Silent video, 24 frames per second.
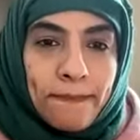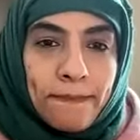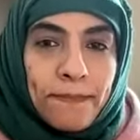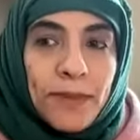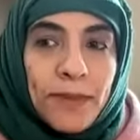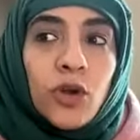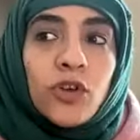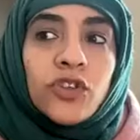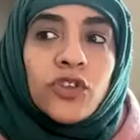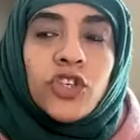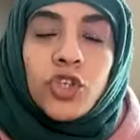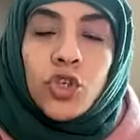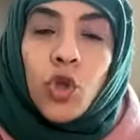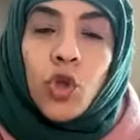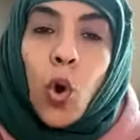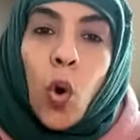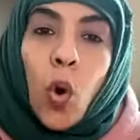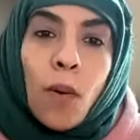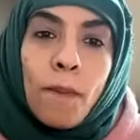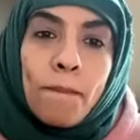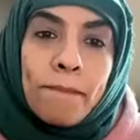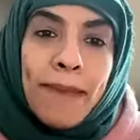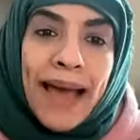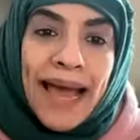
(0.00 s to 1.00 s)
Because it
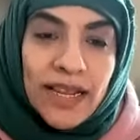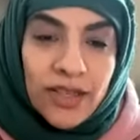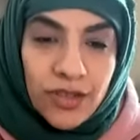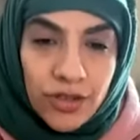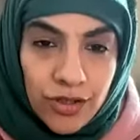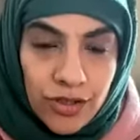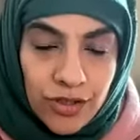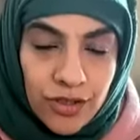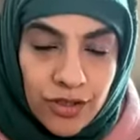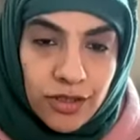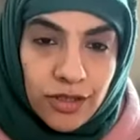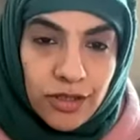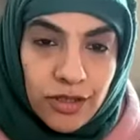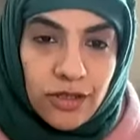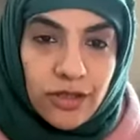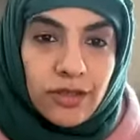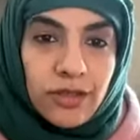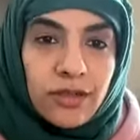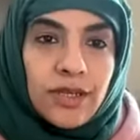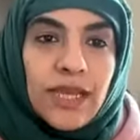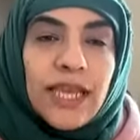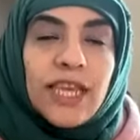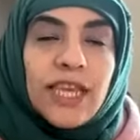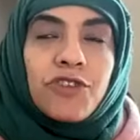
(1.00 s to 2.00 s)
all matters.
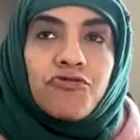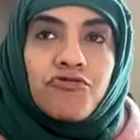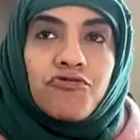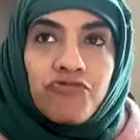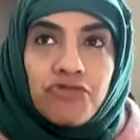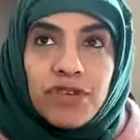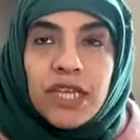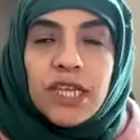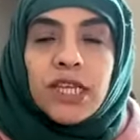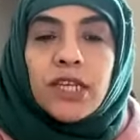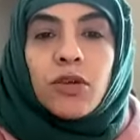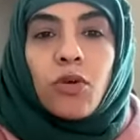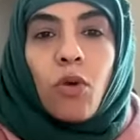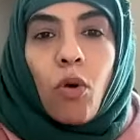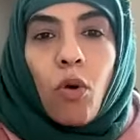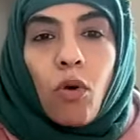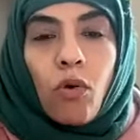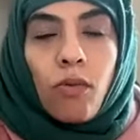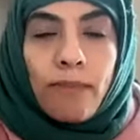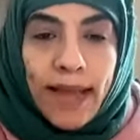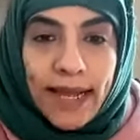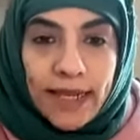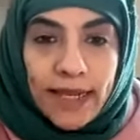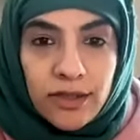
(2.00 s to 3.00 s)
It really
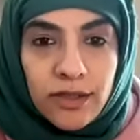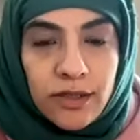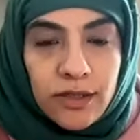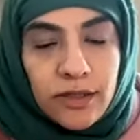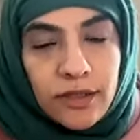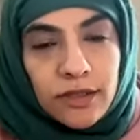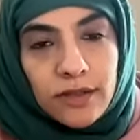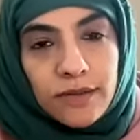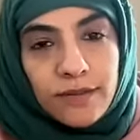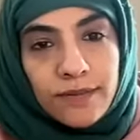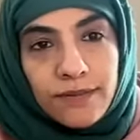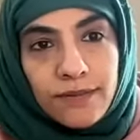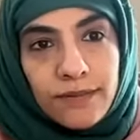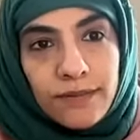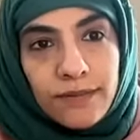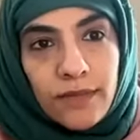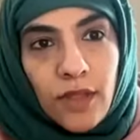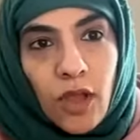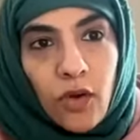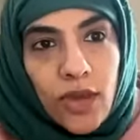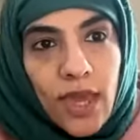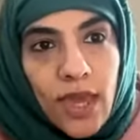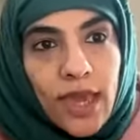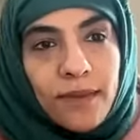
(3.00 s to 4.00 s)
all matters.
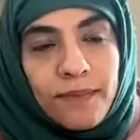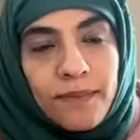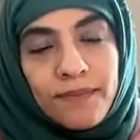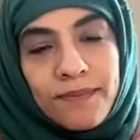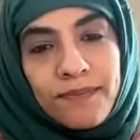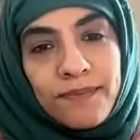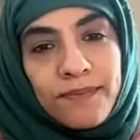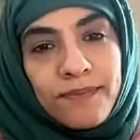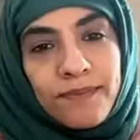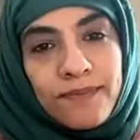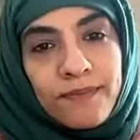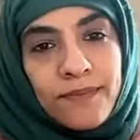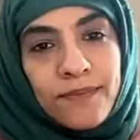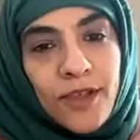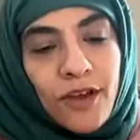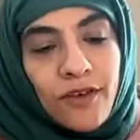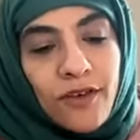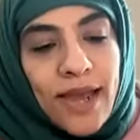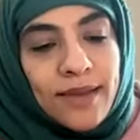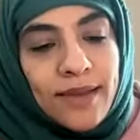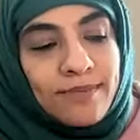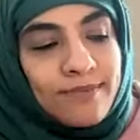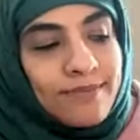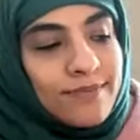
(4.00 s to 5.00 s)
Okay?
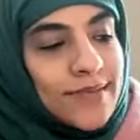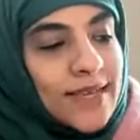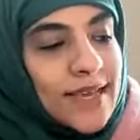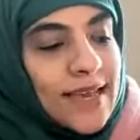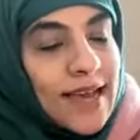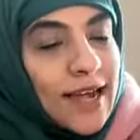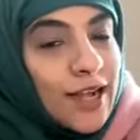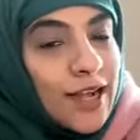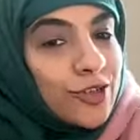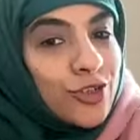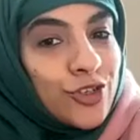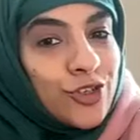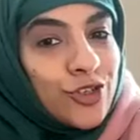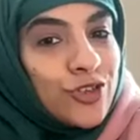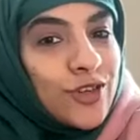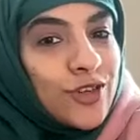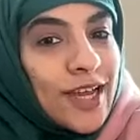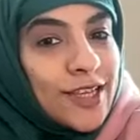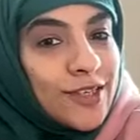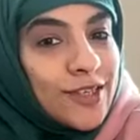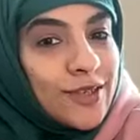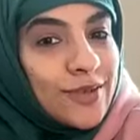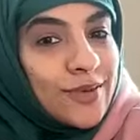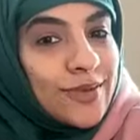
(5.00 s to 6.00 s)
All right. I'll talk to you
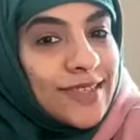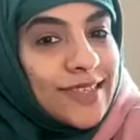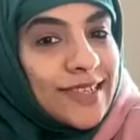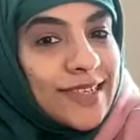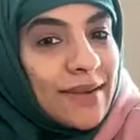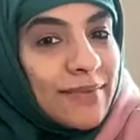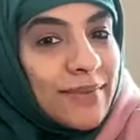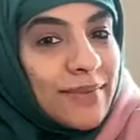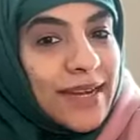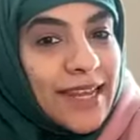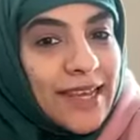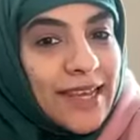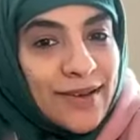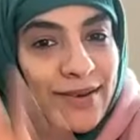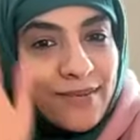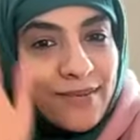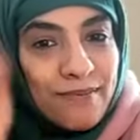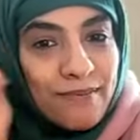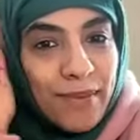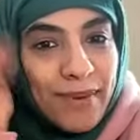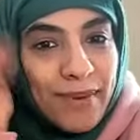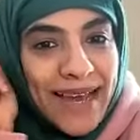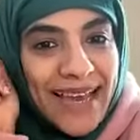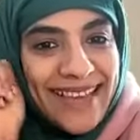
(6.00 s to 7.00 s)
guys soon. Assalamu
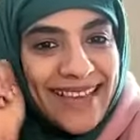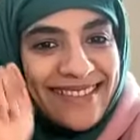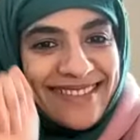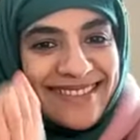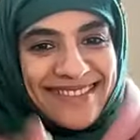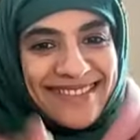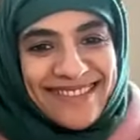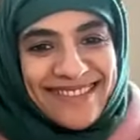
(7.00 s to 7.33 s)
alaikum. Bye-bye.